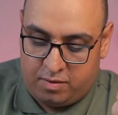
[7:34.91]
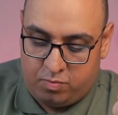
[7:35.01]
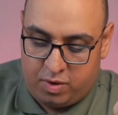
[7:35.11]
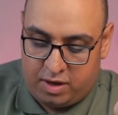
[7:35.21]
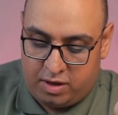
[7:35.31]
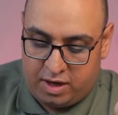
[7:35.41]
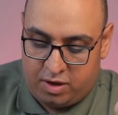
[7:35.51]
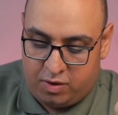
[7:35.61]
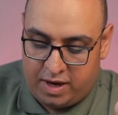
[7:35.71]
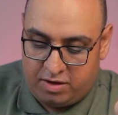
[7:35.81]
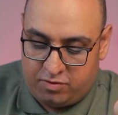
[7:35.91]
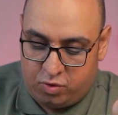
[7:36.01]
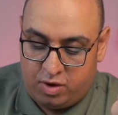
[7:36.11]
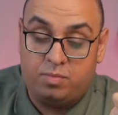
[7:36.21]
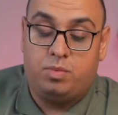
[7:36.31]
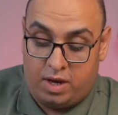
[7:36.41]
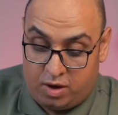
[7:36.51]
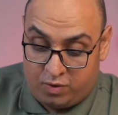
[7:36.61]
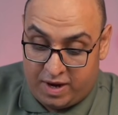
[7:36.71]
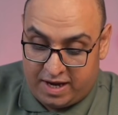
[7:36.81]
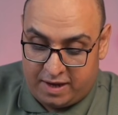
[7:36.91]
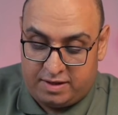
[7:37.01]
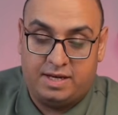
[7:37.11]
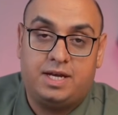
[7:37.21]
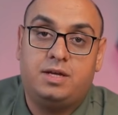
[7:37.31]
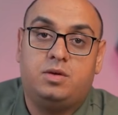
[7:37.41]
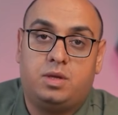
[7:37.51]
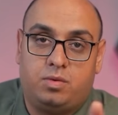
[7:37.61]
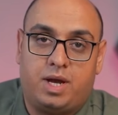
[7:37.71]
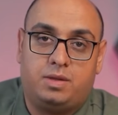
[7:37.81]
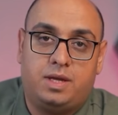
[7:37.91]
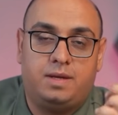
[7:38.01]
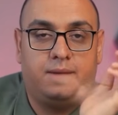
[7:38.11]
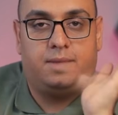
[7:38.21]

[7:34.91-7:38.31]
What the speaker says: We click on S4L Pro and connect to our router.